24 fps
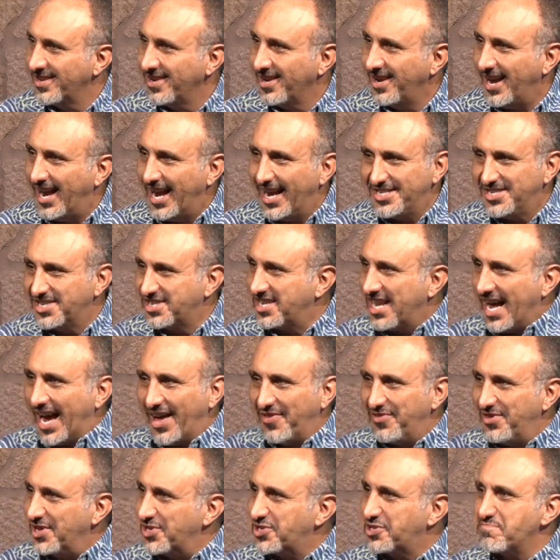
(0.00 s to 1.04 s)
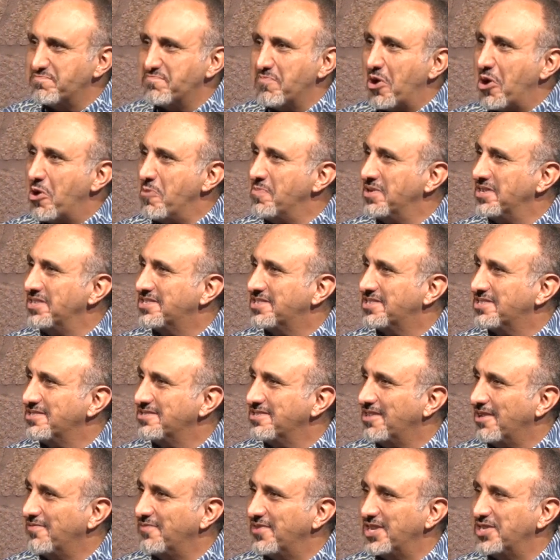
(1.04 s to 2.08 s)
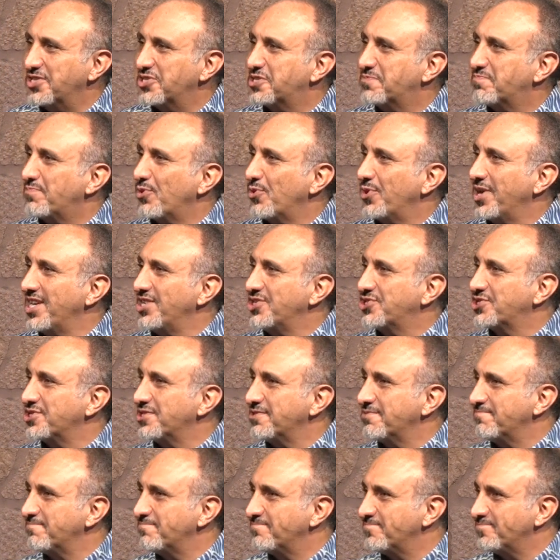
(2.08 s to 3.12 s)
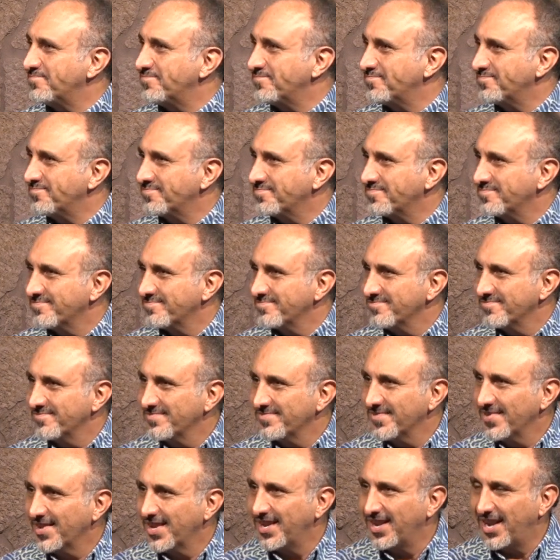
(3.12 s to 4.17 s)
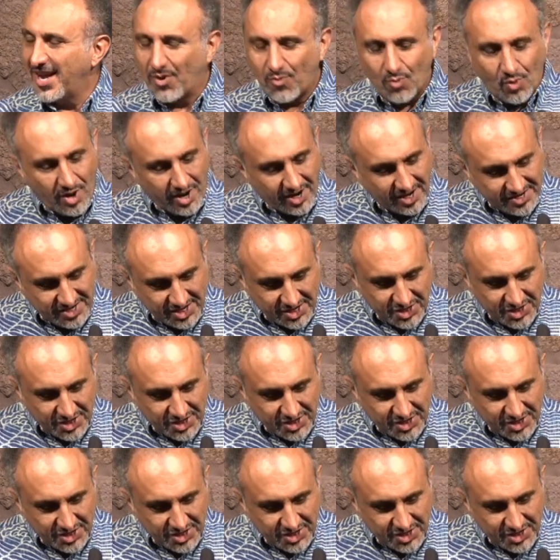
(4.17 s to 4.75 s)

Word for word: I just had this moment of inspiration, and I wanted to